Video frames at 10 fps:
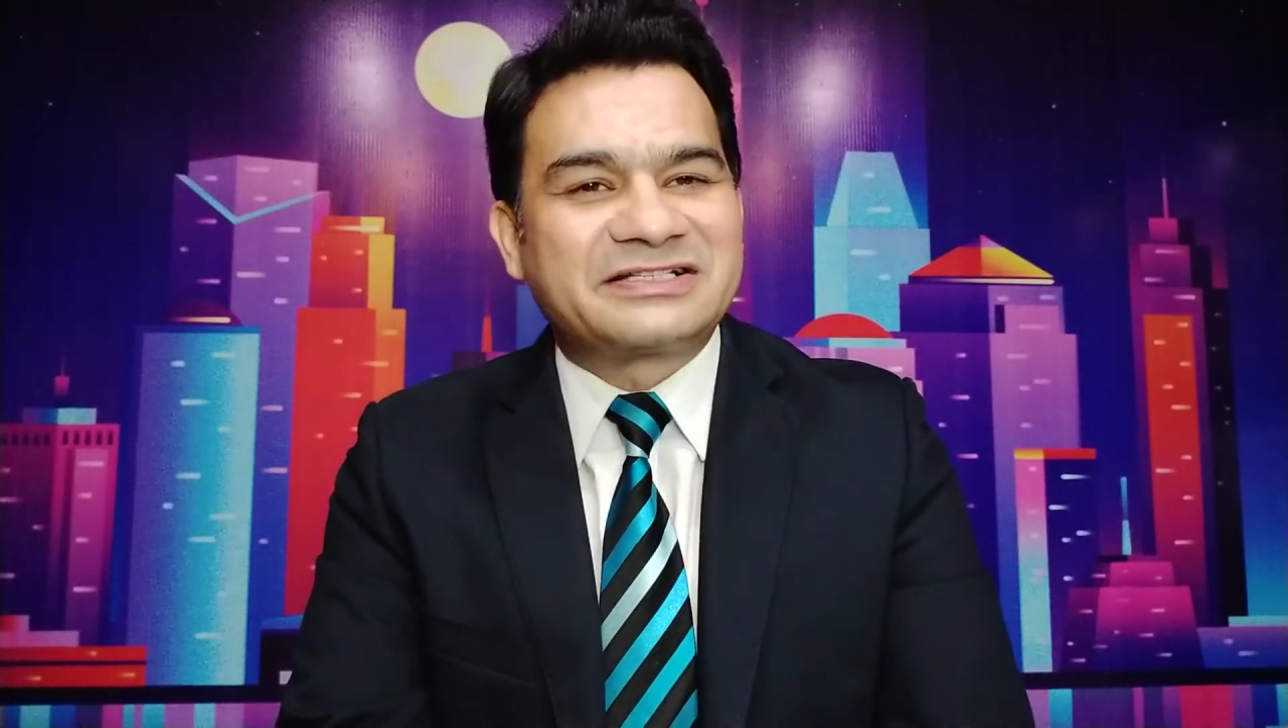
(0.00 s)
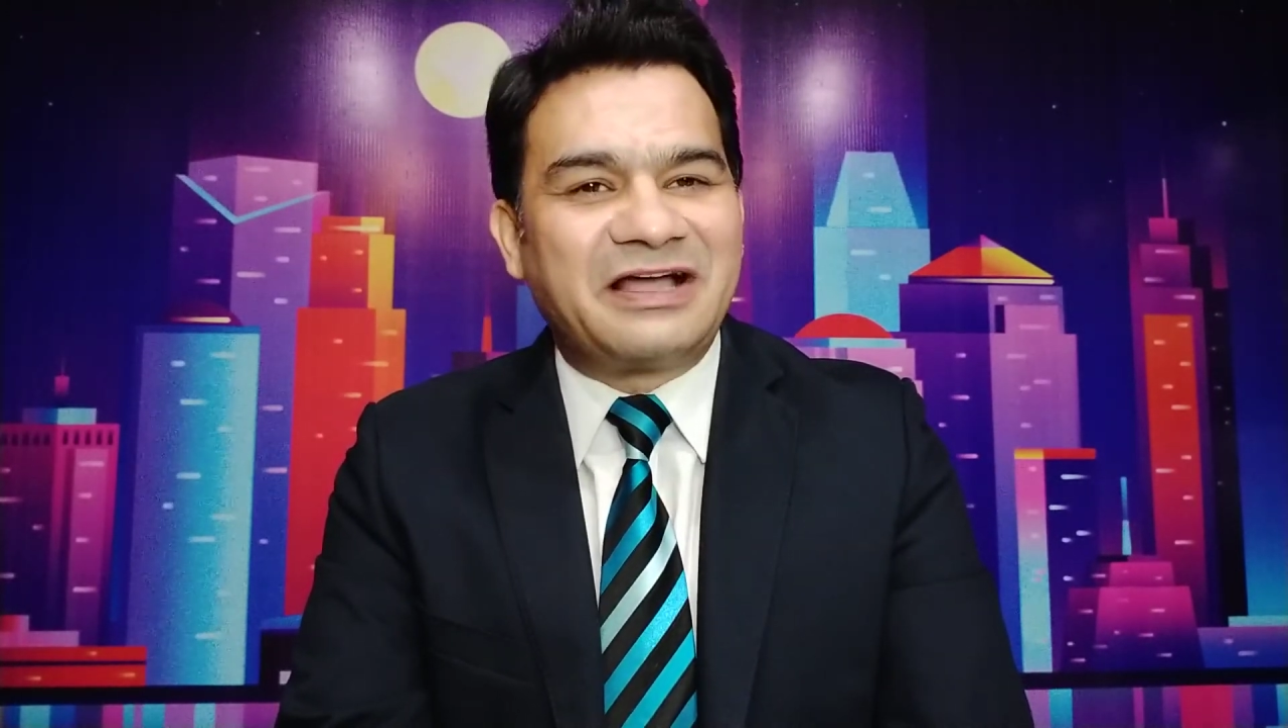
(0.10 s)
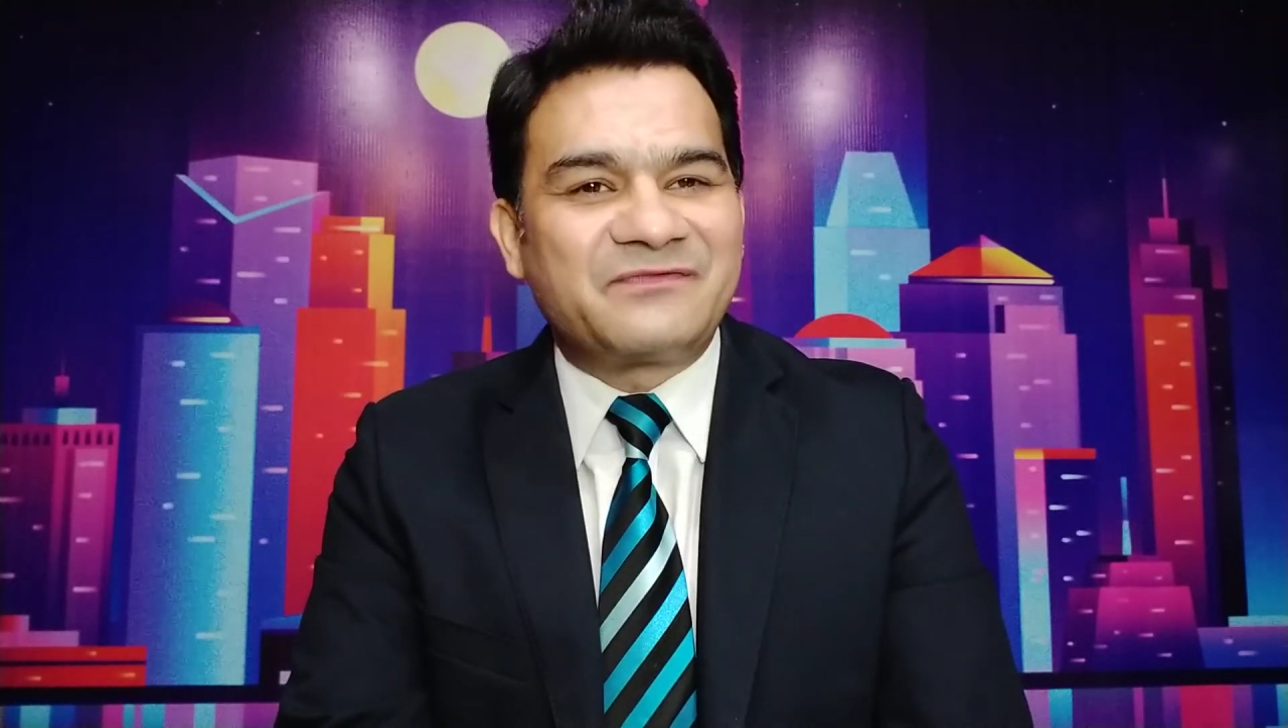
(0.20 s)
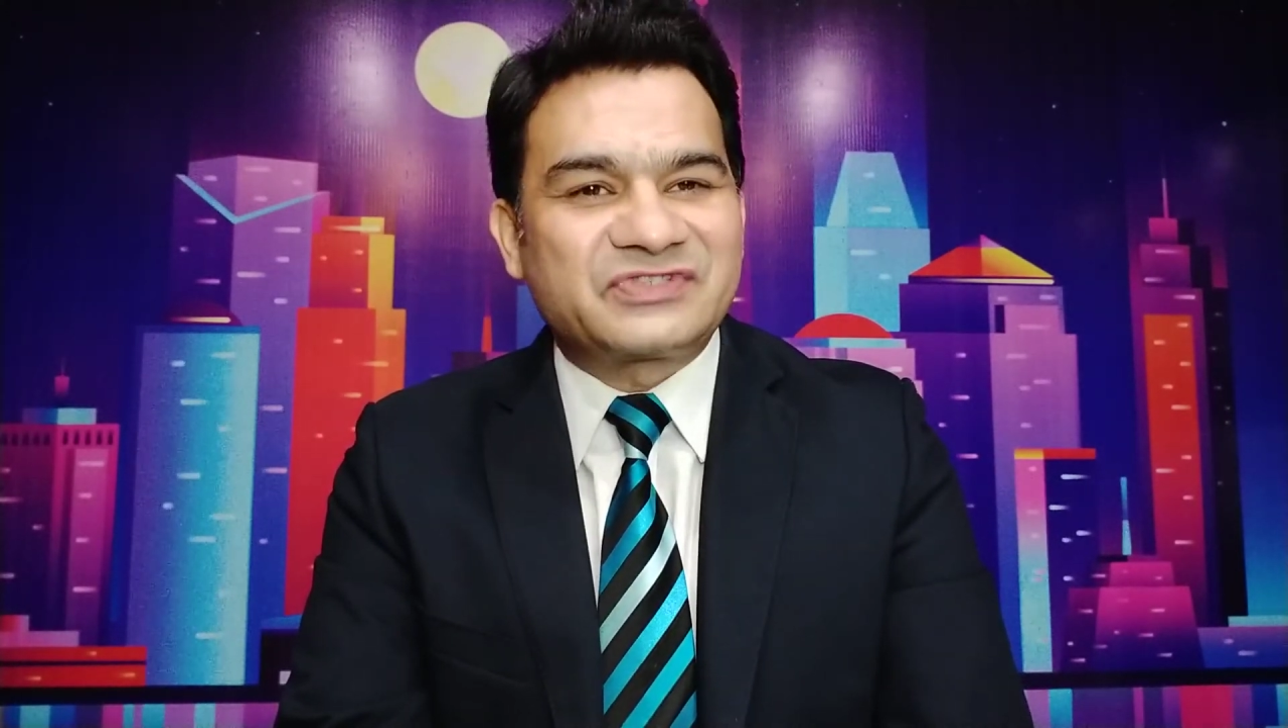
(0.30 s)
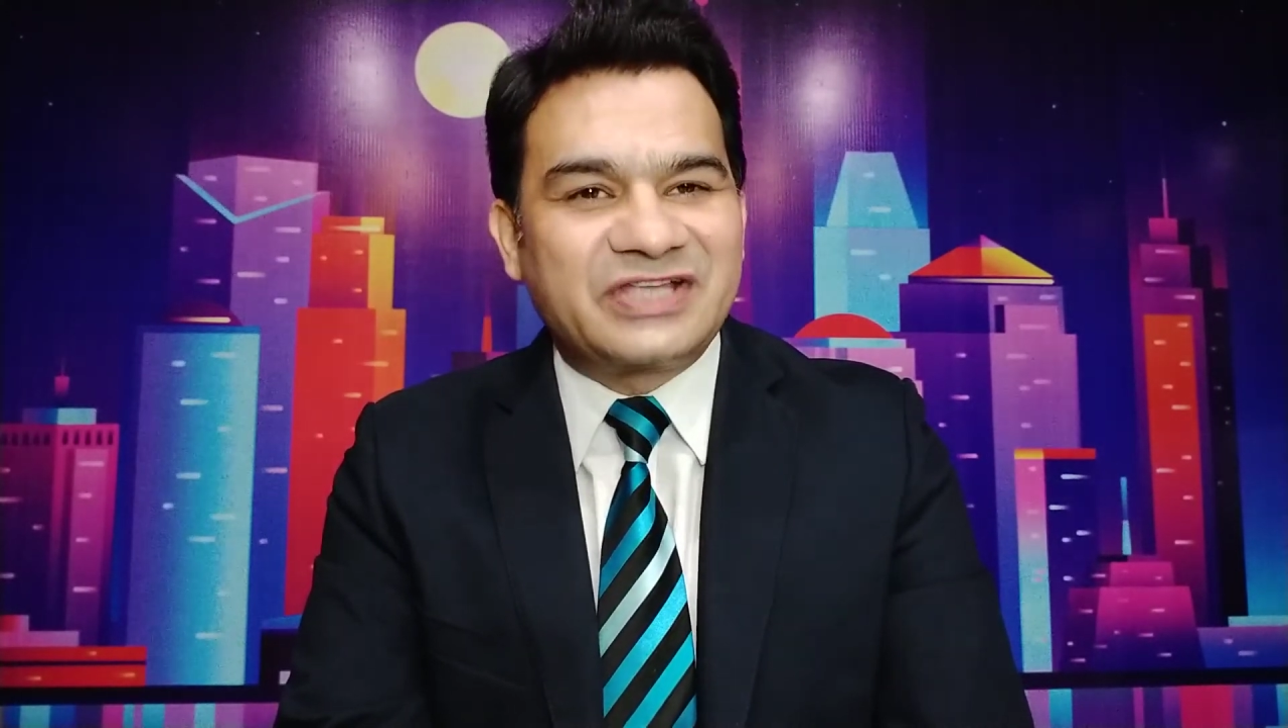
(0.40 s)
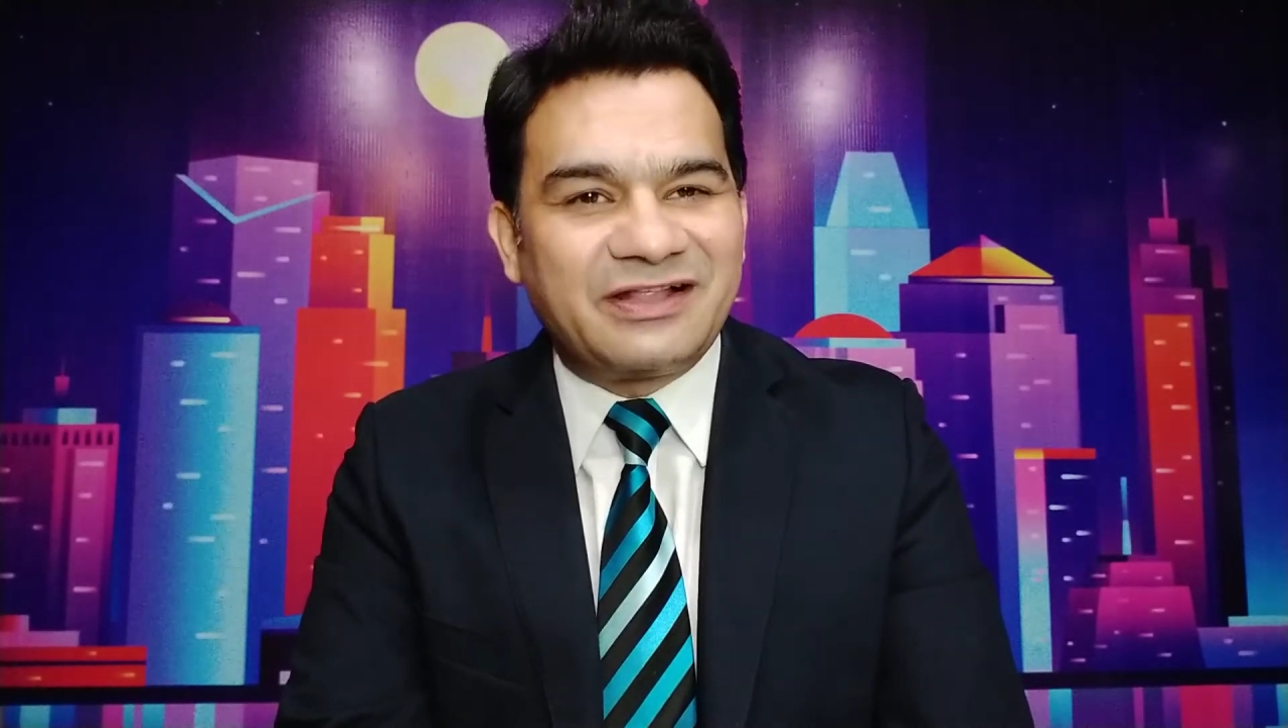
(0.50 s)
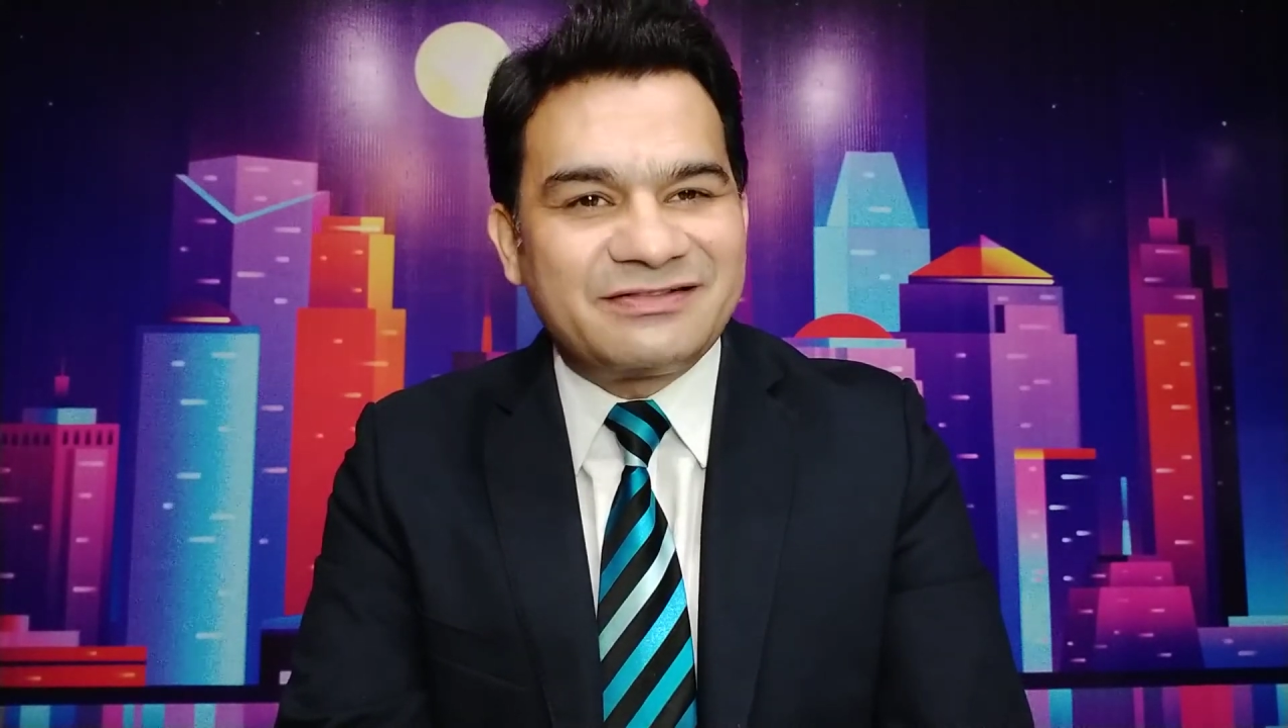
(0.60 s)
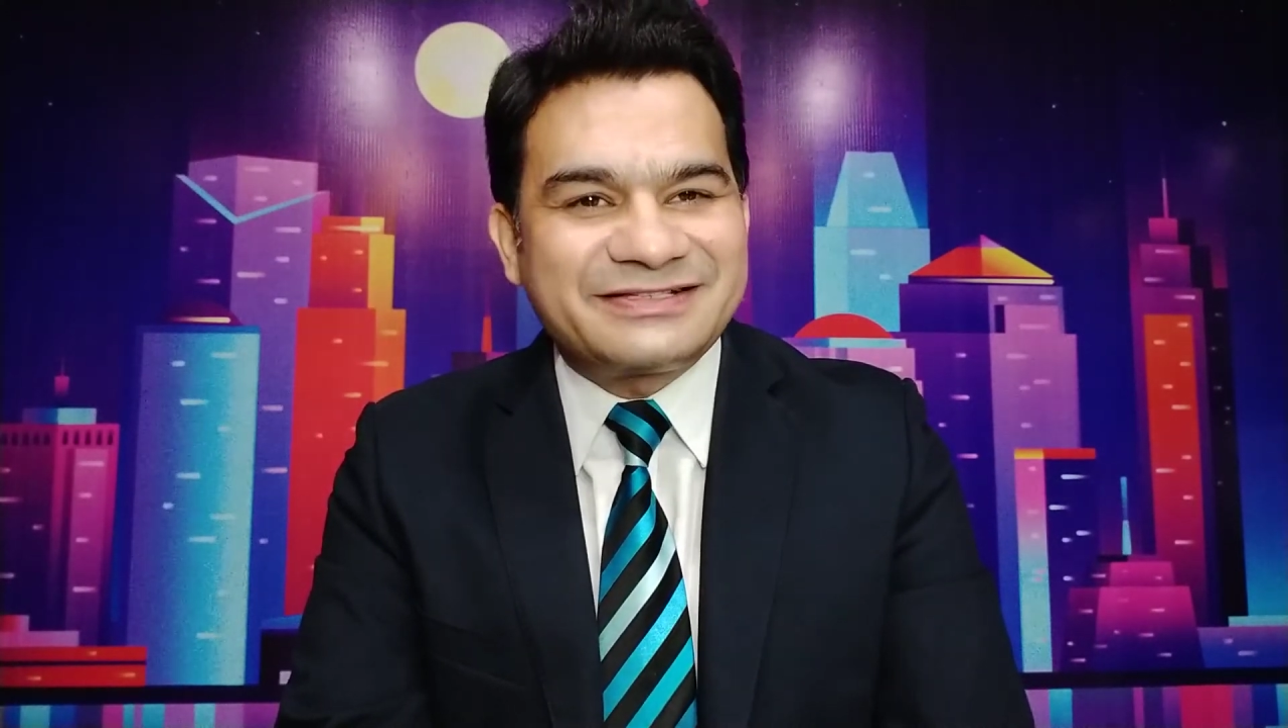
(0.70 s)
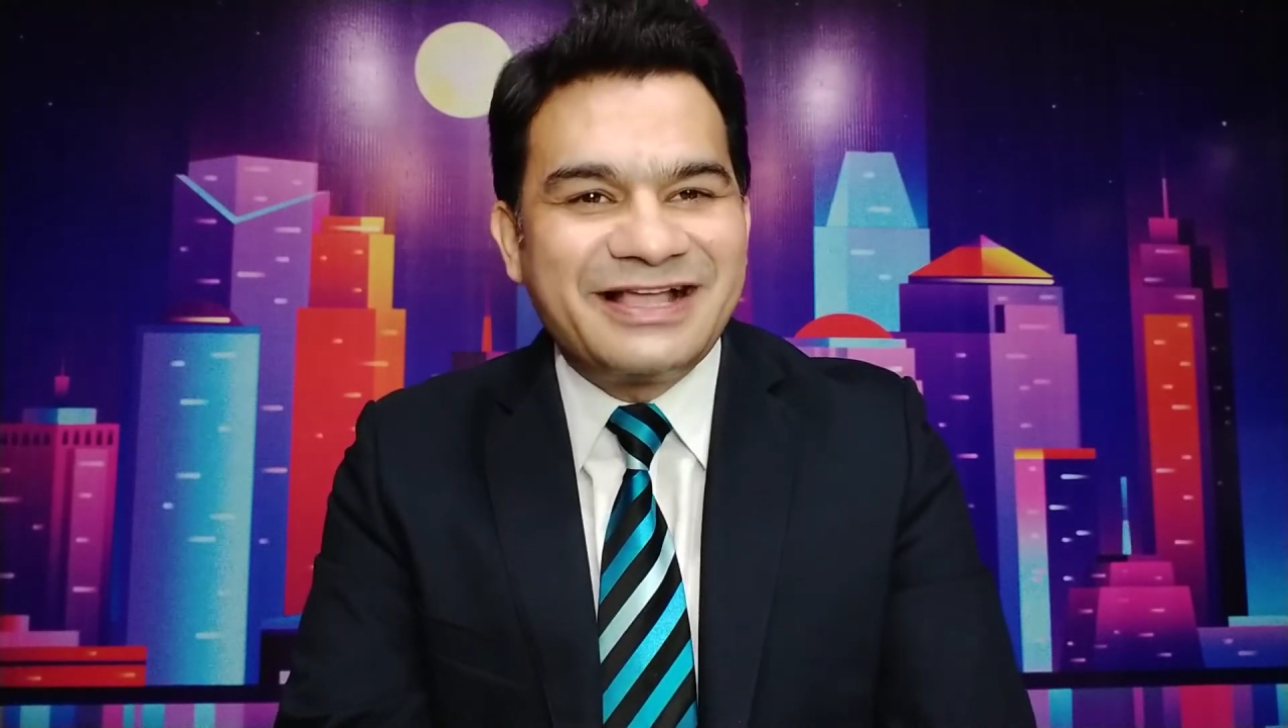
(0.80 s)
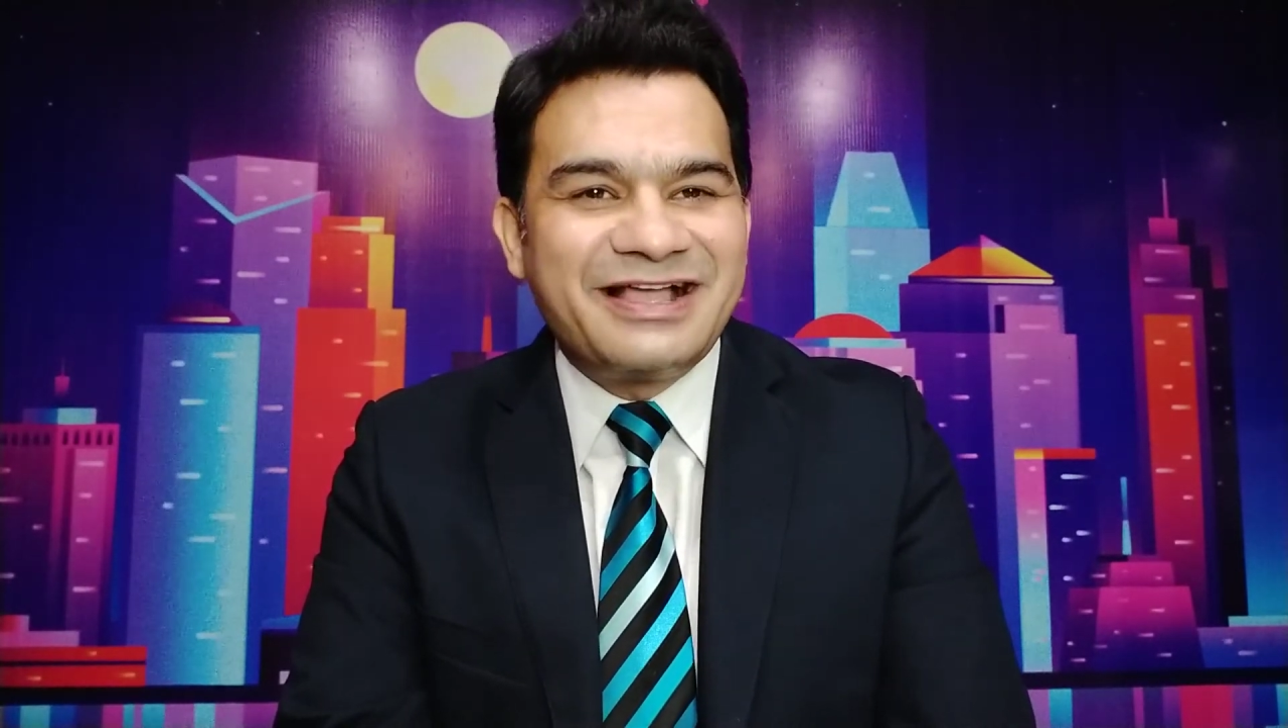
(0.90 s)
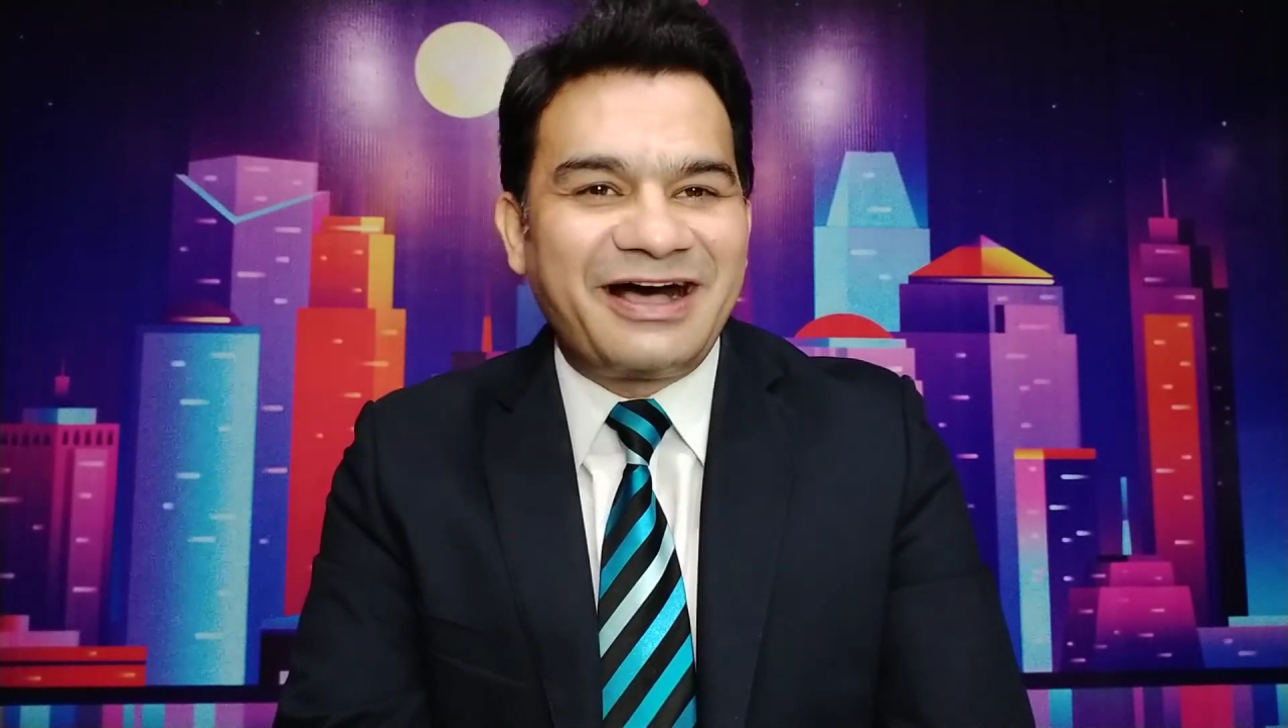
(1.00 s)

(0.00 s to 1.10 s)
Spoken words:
life skills.